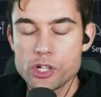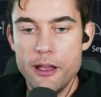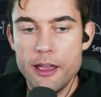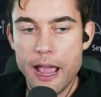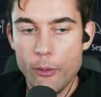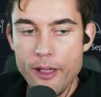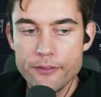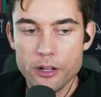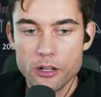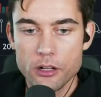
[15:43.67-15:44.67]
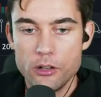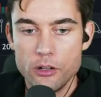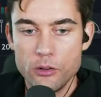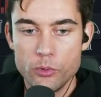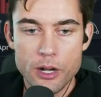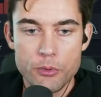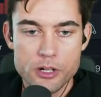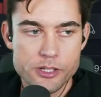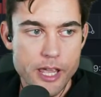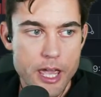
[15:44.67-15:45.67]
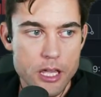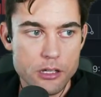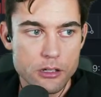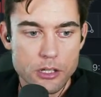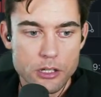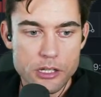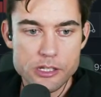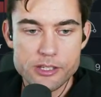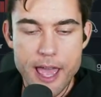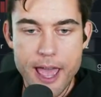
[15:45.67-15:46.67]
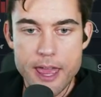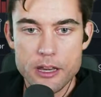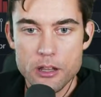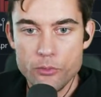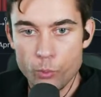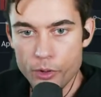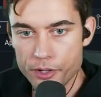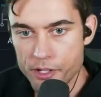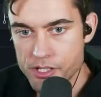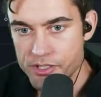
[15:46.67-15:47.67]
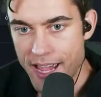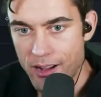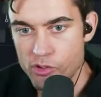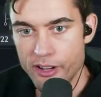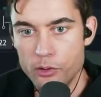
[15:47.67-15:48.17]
However, what I want to say is that we're in this downtrend.